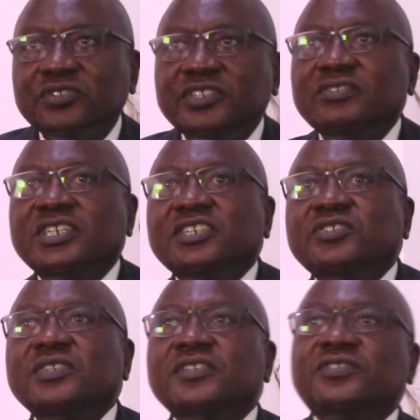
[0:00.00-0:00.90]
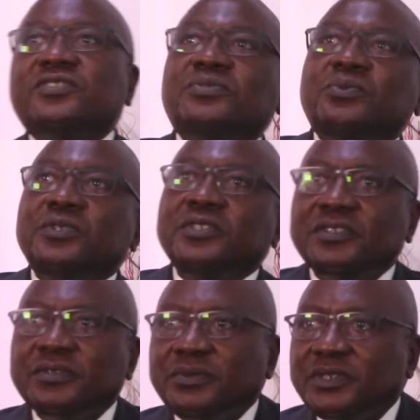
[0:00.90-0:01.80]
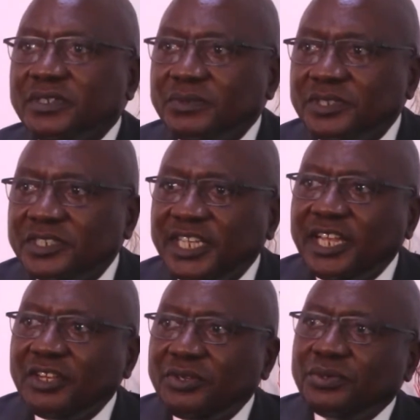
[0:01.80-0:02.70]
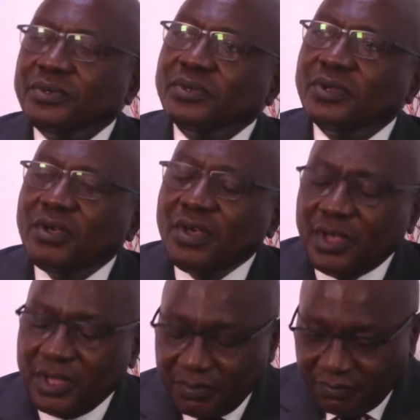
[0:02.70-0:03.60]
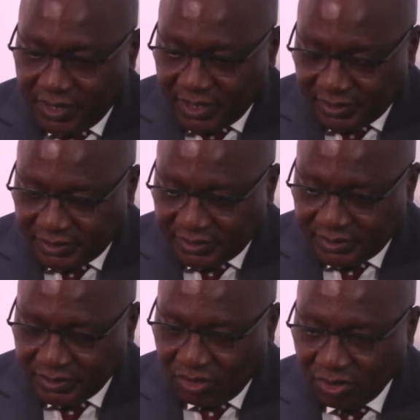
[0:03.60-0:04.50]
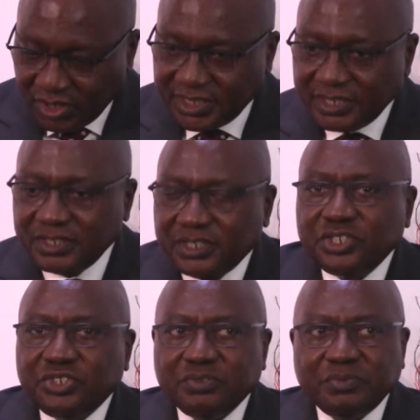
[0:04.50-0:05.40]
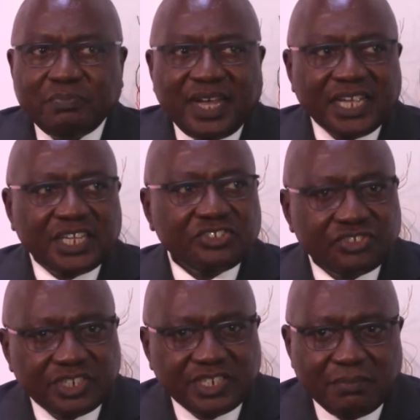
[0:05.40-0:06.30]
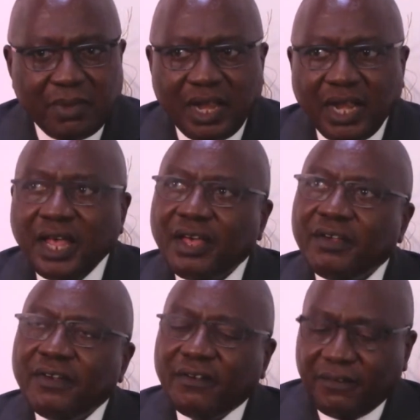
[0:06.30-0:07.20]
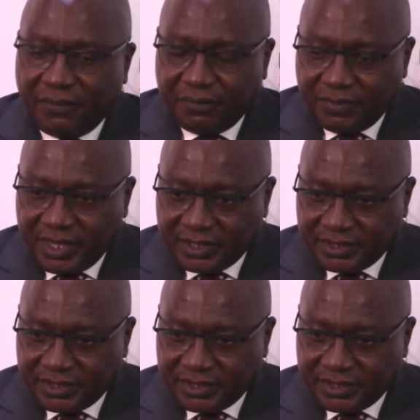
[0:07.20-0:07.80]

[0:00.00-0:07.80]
educationists will tell you that content should be packaged in a manner that